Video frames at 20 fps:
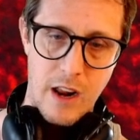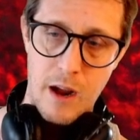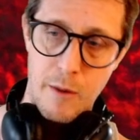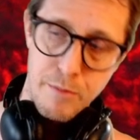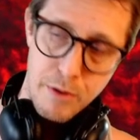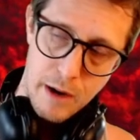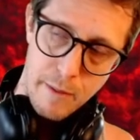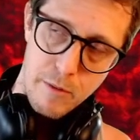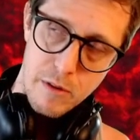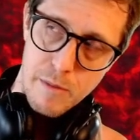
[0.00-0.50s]
I'll
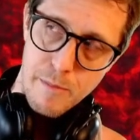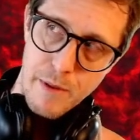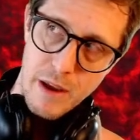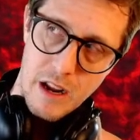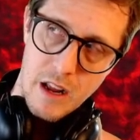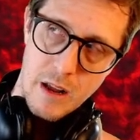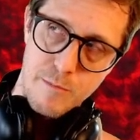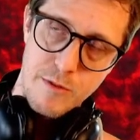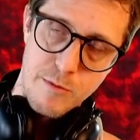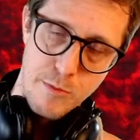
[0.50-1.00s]
probably
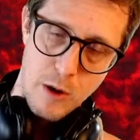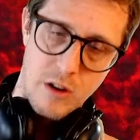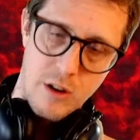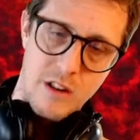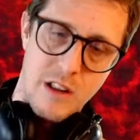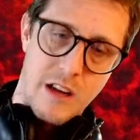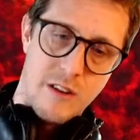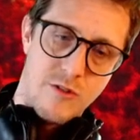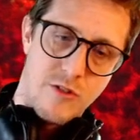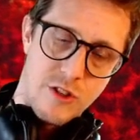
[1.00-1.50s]
pick up smoke
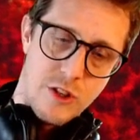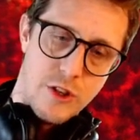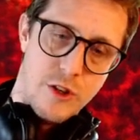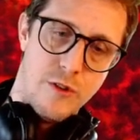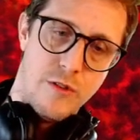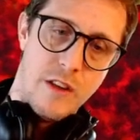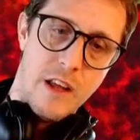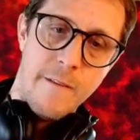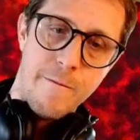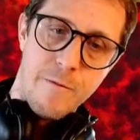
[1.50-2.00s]
cloud
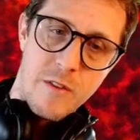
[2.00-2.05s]
soon.